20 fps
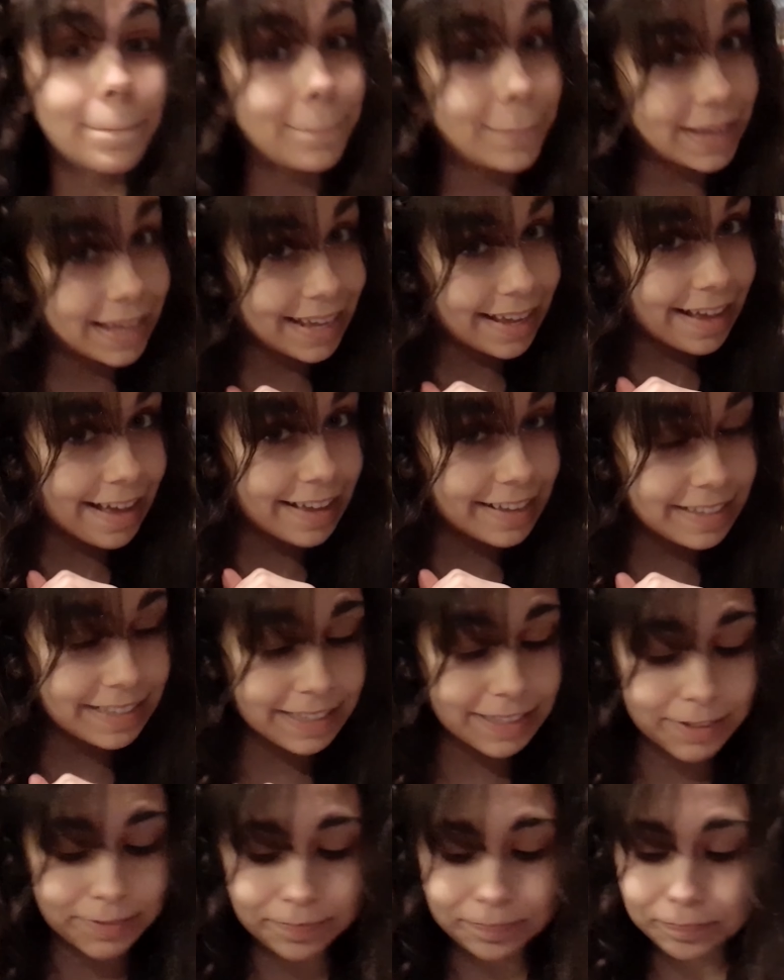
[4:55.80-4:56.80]

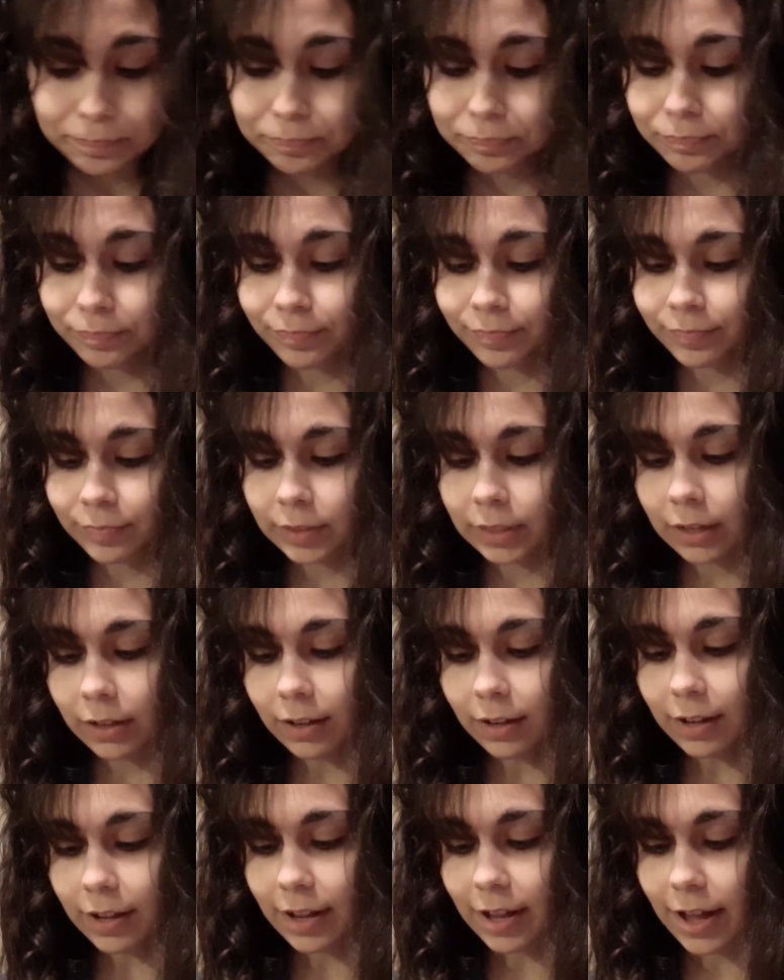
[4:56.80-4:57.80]
P.S.
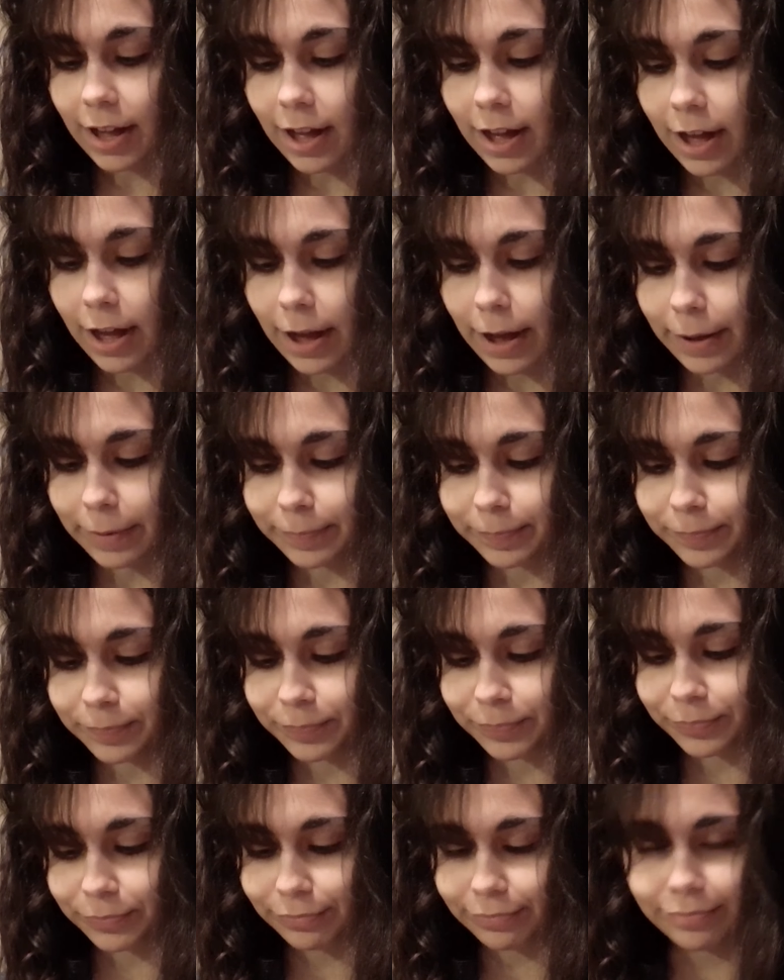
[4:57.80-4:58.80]
Um,
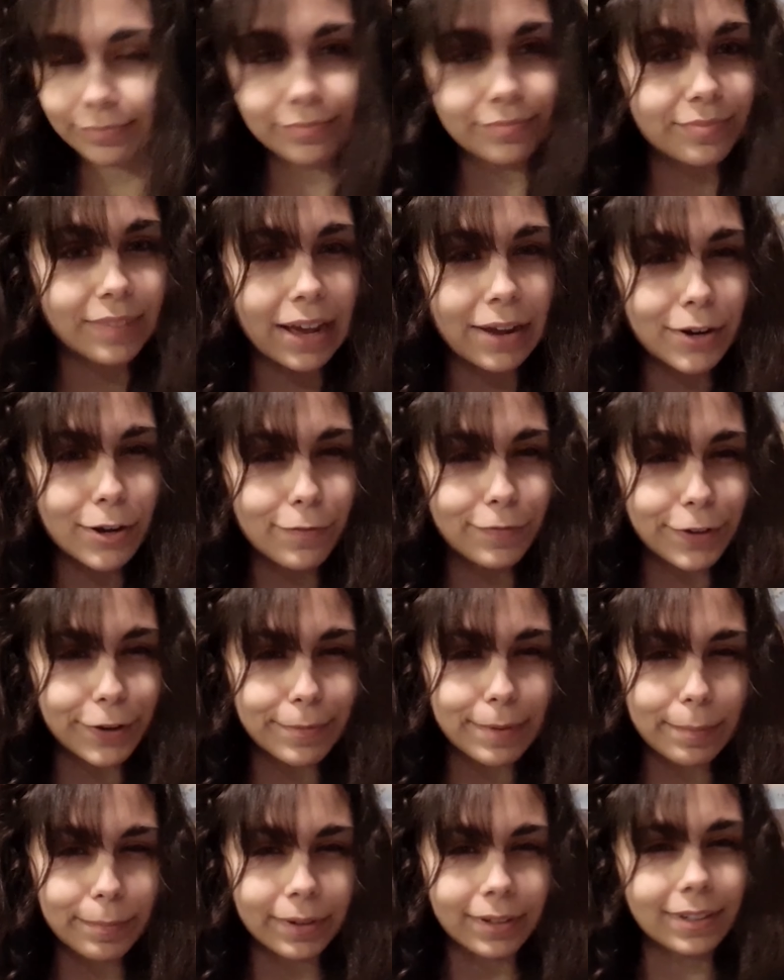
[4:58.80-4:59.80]
I don't know if you
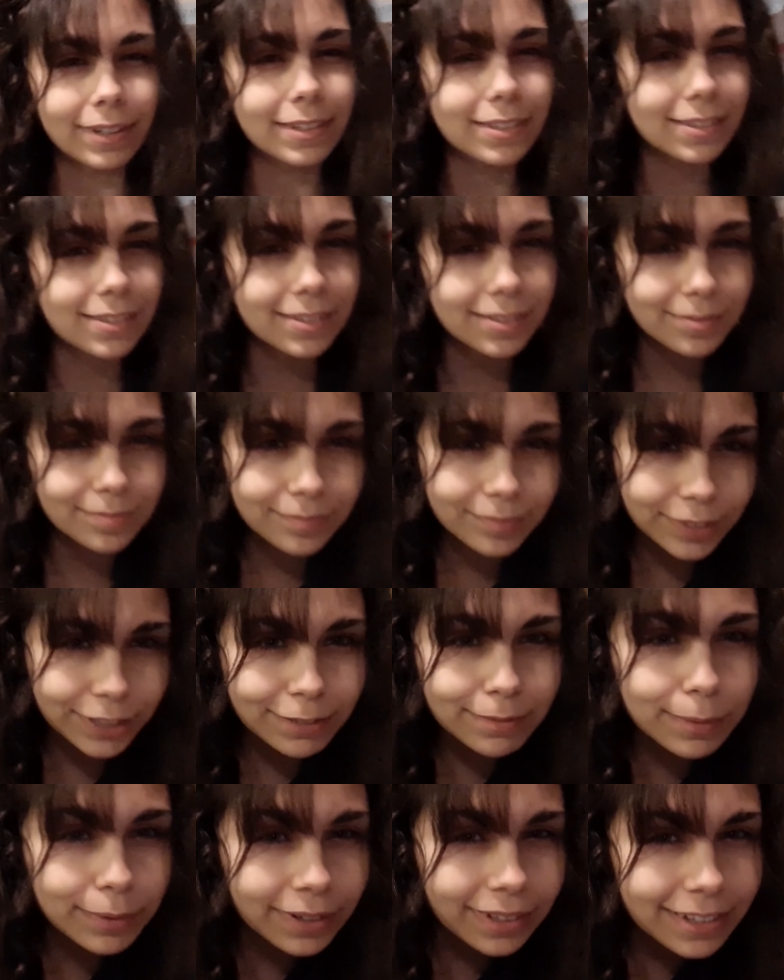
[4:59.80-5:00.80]
remember this. You
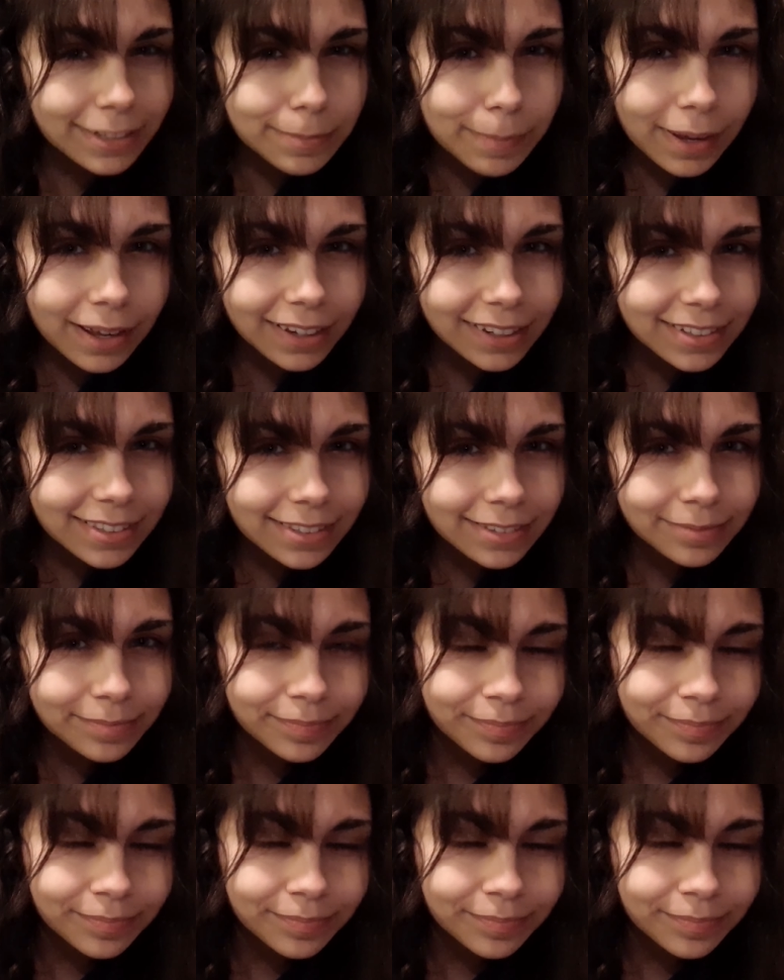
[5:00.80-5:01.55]
remember this box?